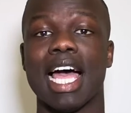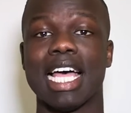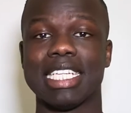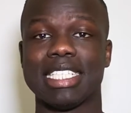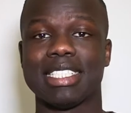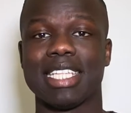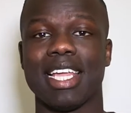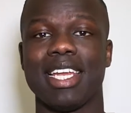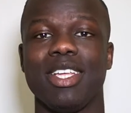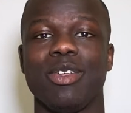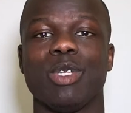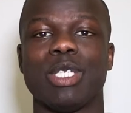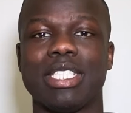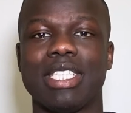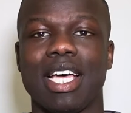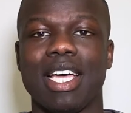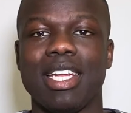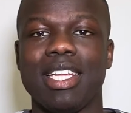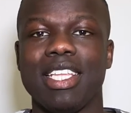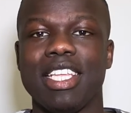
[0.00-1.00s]
A study was
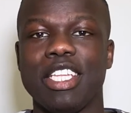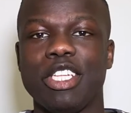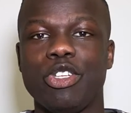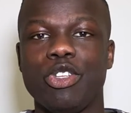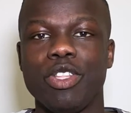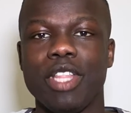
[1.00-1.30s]
done in